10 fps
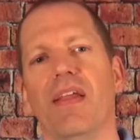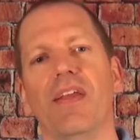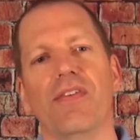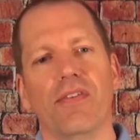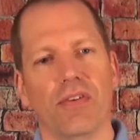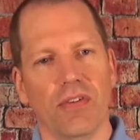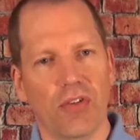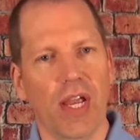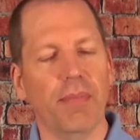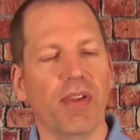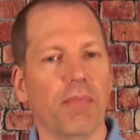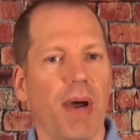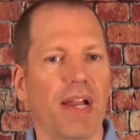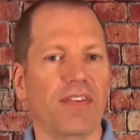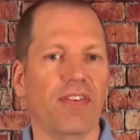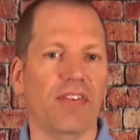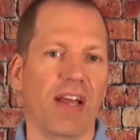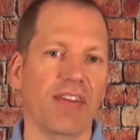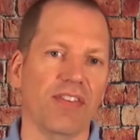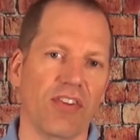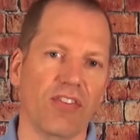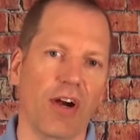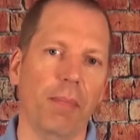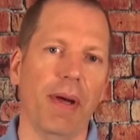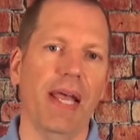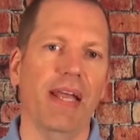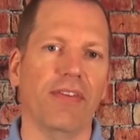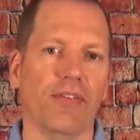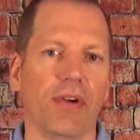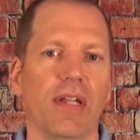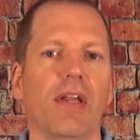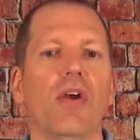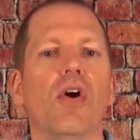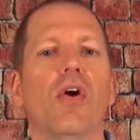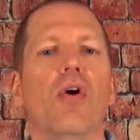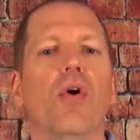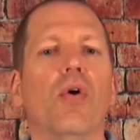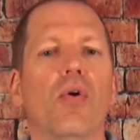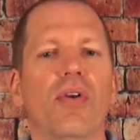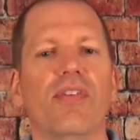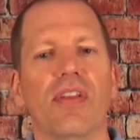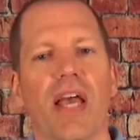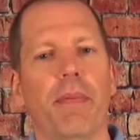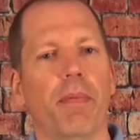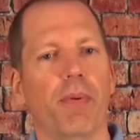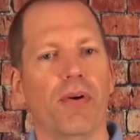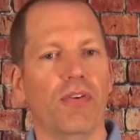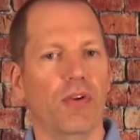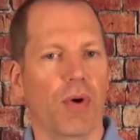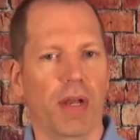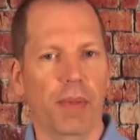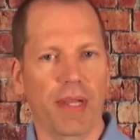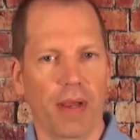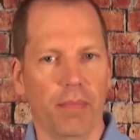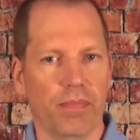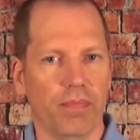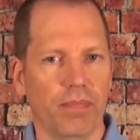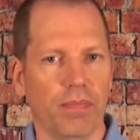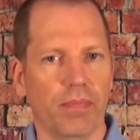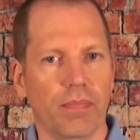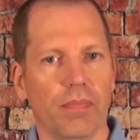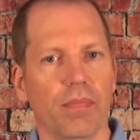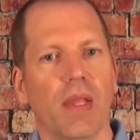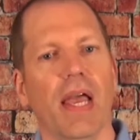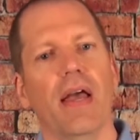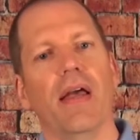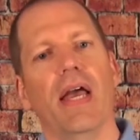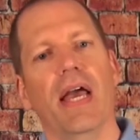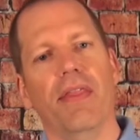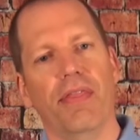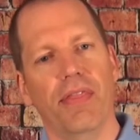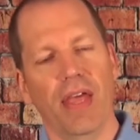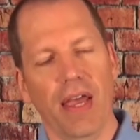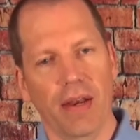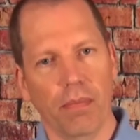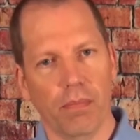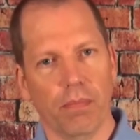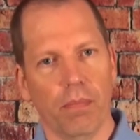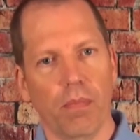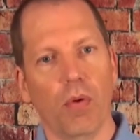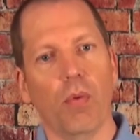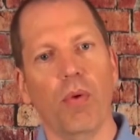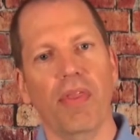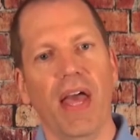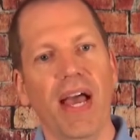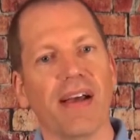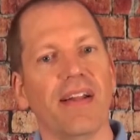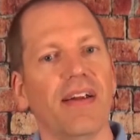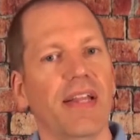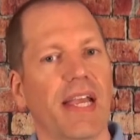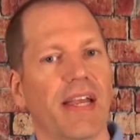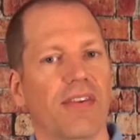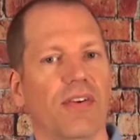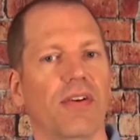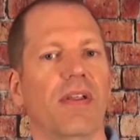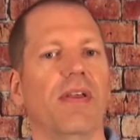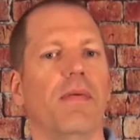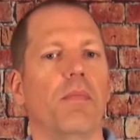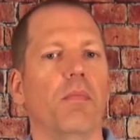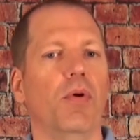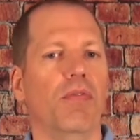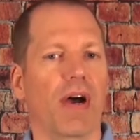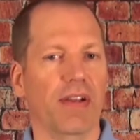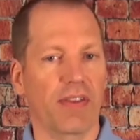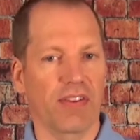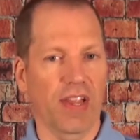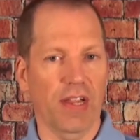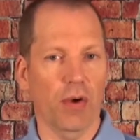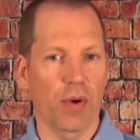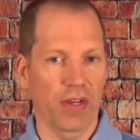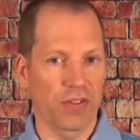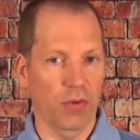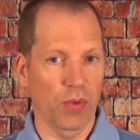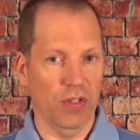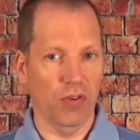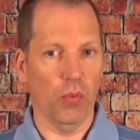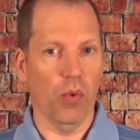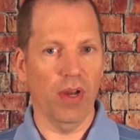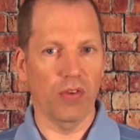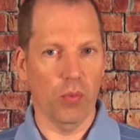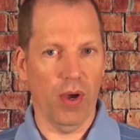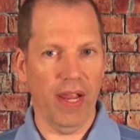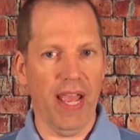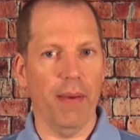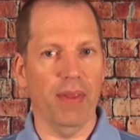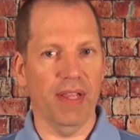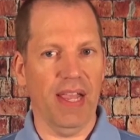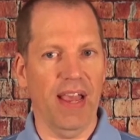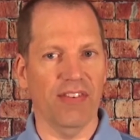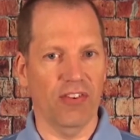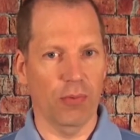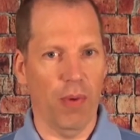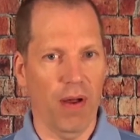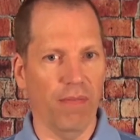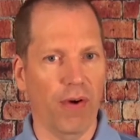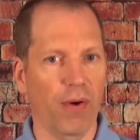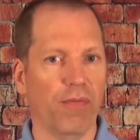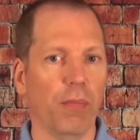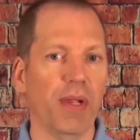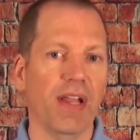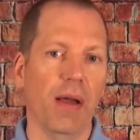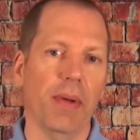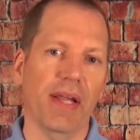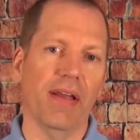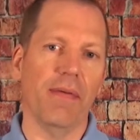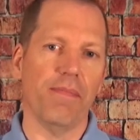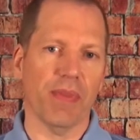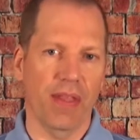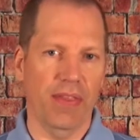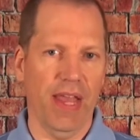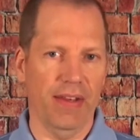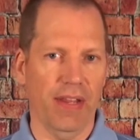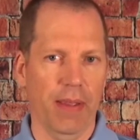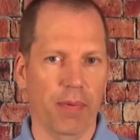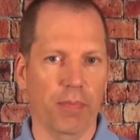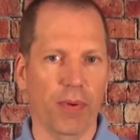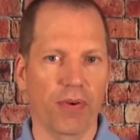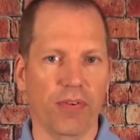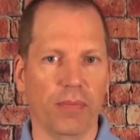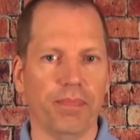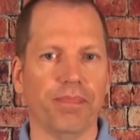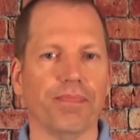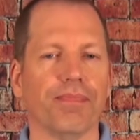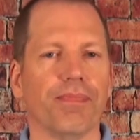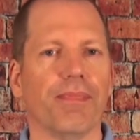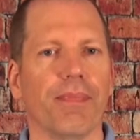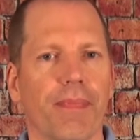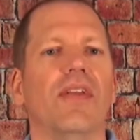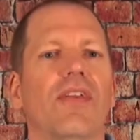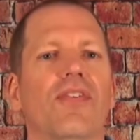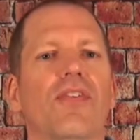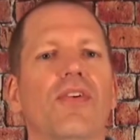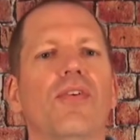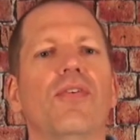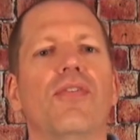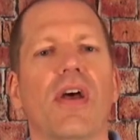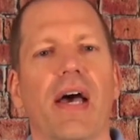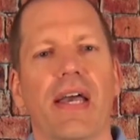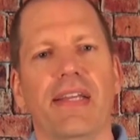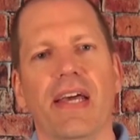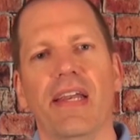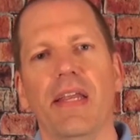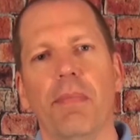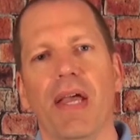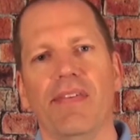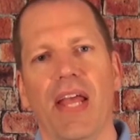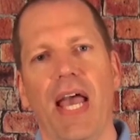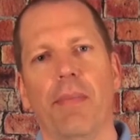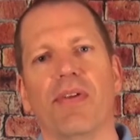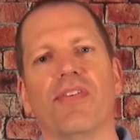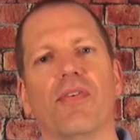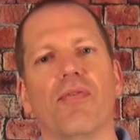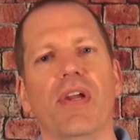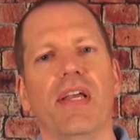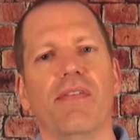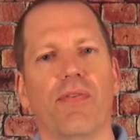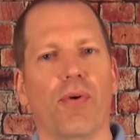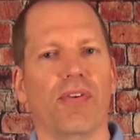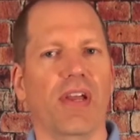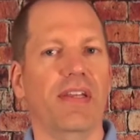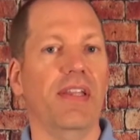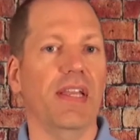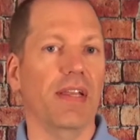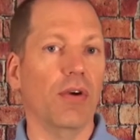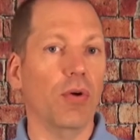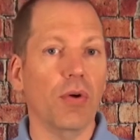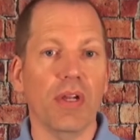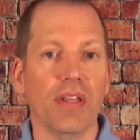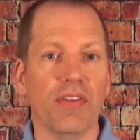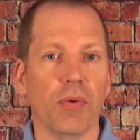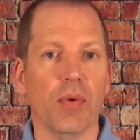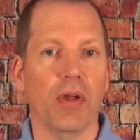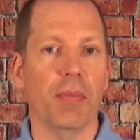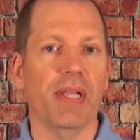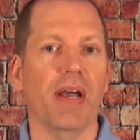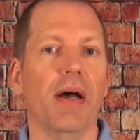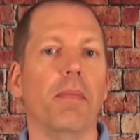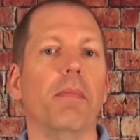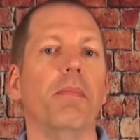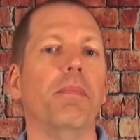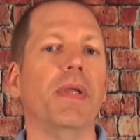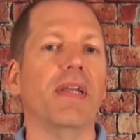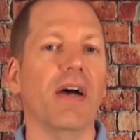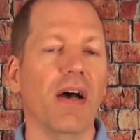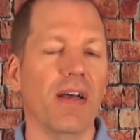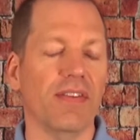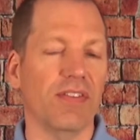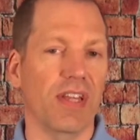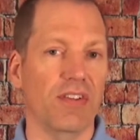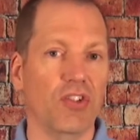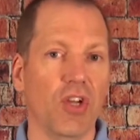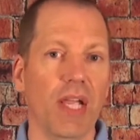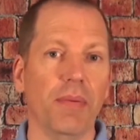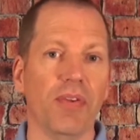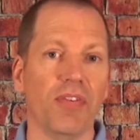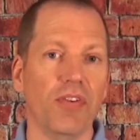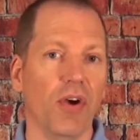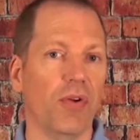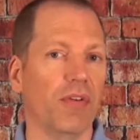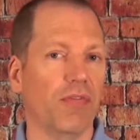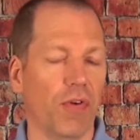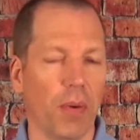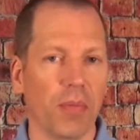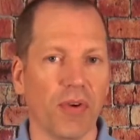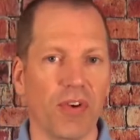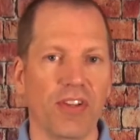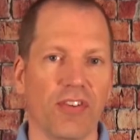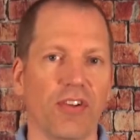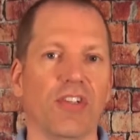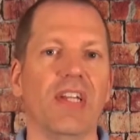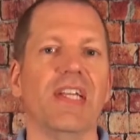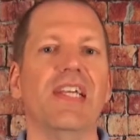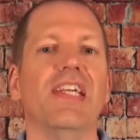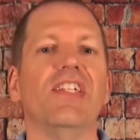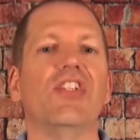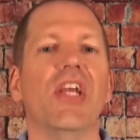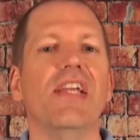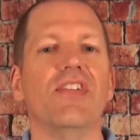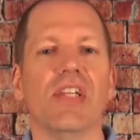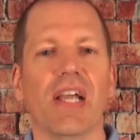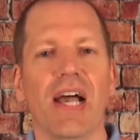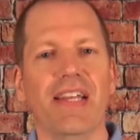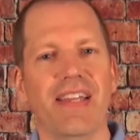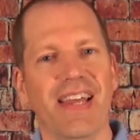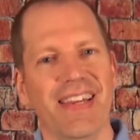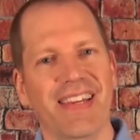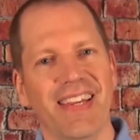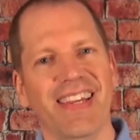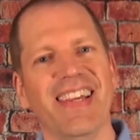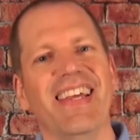So James admonishes us to start by answering, who is the type of person you want to become? And then, with that clearly answered, move on to the second question, which is, what is one habit that casts a small vote for becoming that type of person? So use identity-based habits to reinforce ID, who it is that we want to become, because, as James has noted from the research, changing identity